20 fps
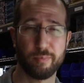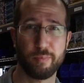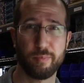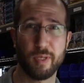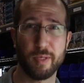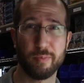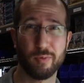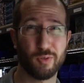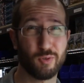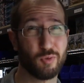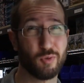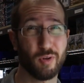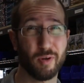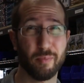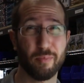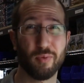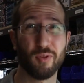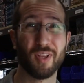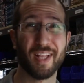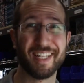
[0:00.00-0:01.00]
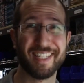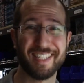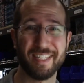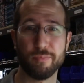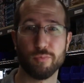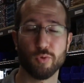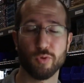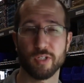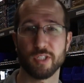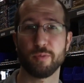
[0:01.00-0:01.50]
people who are plenty
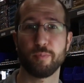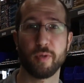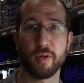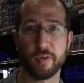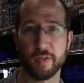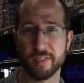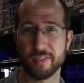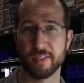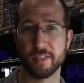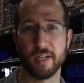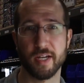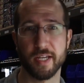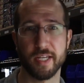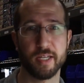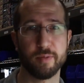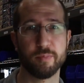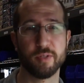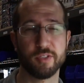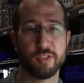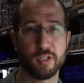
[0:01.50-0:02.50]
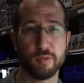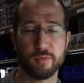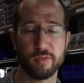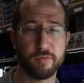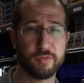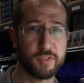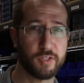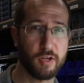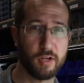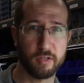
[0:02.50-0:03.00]
more experienced than I am in terms
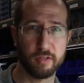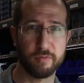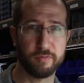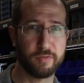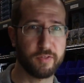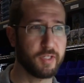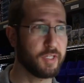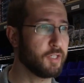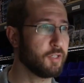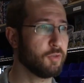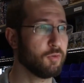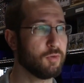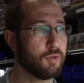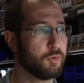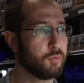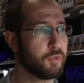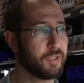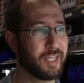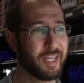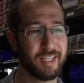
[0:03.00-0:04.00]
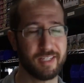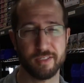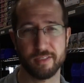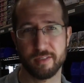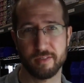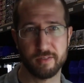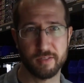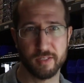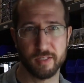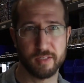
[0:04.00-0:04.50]
of photography, or will get
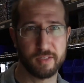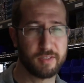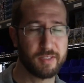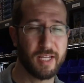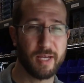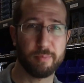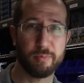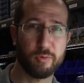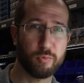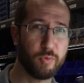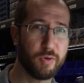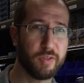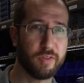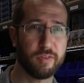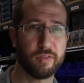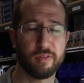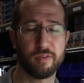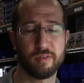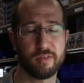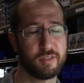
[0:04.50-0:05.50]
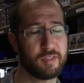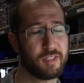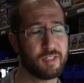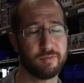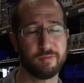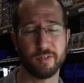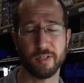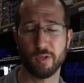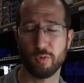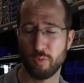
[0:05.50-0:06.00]
into depth with
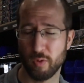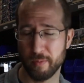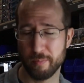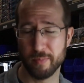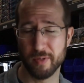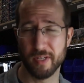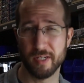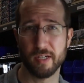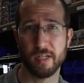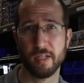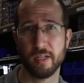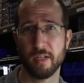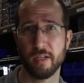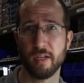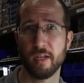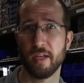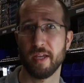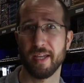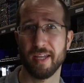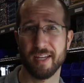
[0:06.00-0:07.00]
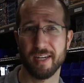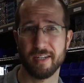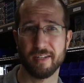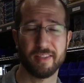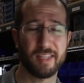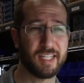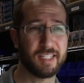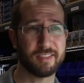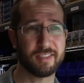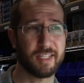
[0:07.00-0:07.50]
different equipment and
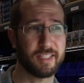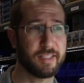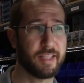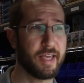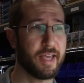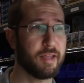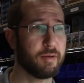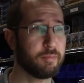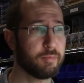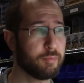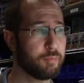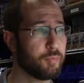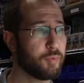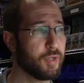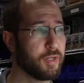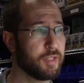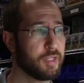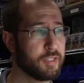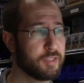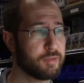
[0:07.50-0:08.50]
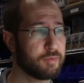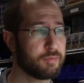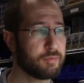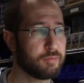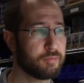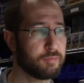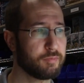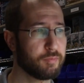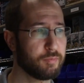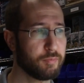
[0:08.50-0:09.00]
things like that. But it's
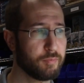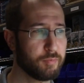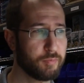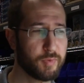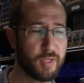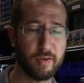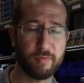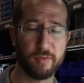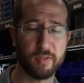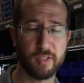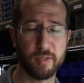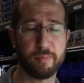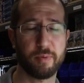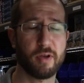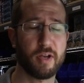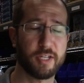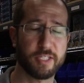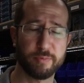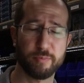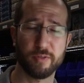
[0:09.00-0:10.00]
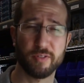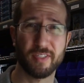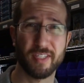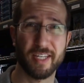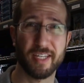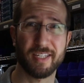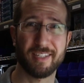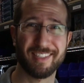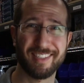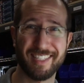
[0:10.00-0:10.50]
definitely possible to
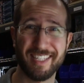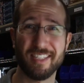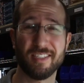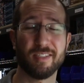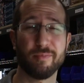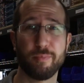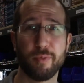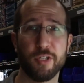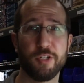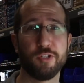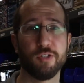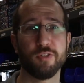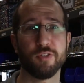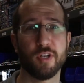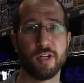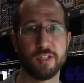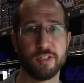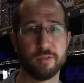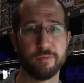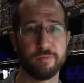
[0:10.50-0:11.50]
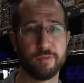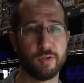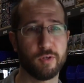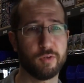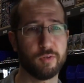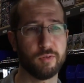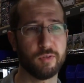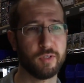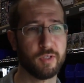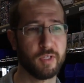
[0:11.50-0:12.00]
take decent pictures on your
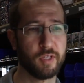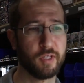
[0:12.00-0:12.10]
phone.